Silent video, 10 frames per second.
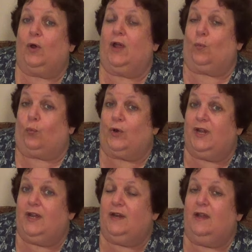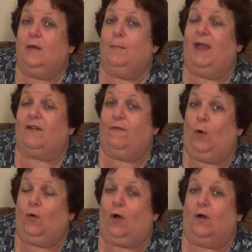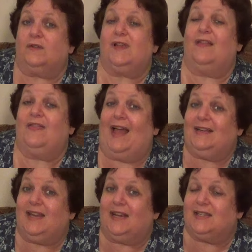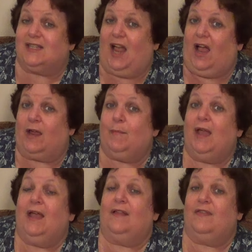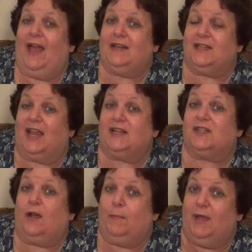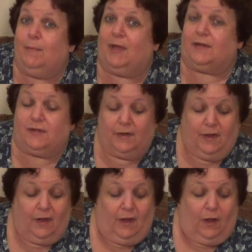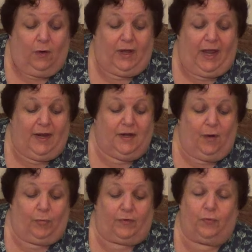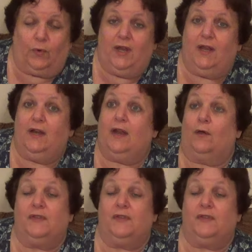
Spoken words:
and read, make phone calls. That takes time. That takes commitment. Okay, number three. Now